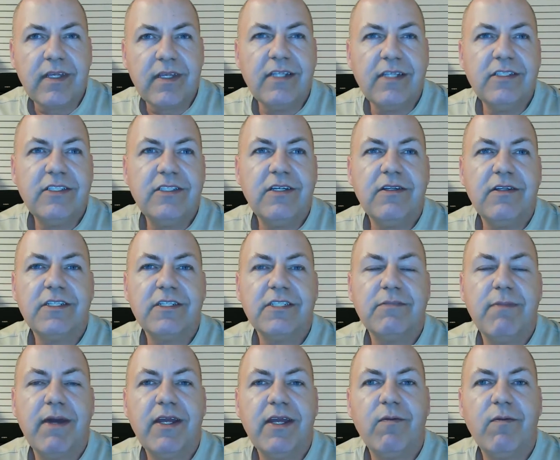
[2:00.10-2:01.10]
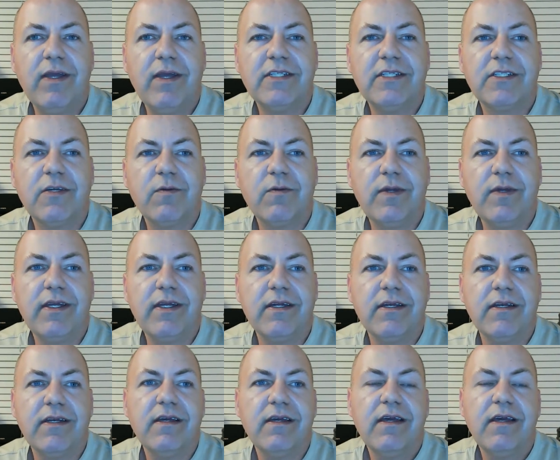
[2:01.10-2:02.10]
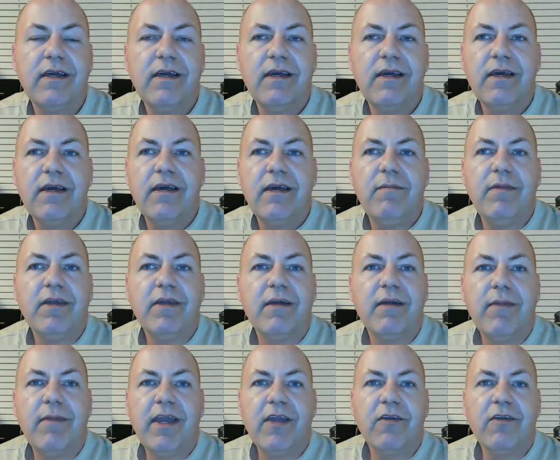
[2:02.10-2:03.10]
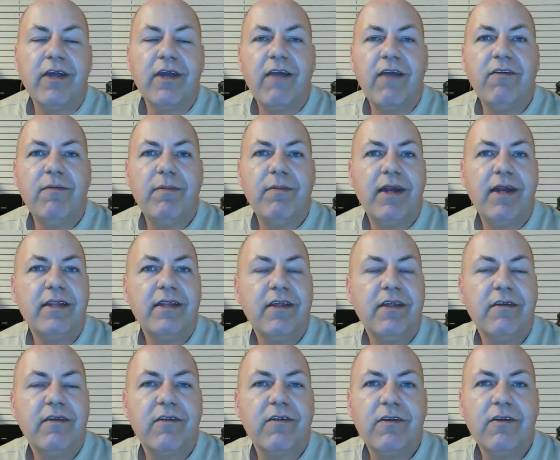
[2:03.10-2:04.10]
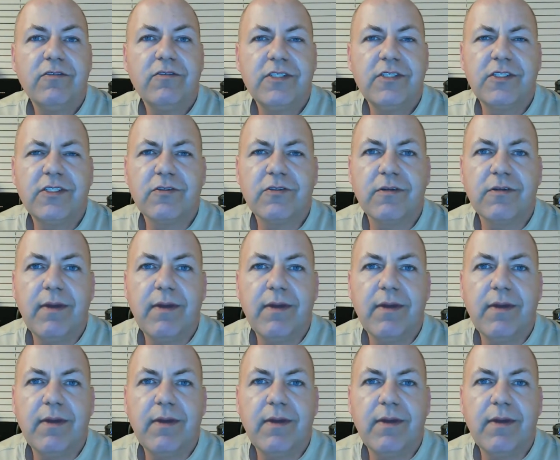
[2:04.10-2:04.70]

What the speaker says: So there's many ways that we can become angry. Have you been at the grocery store?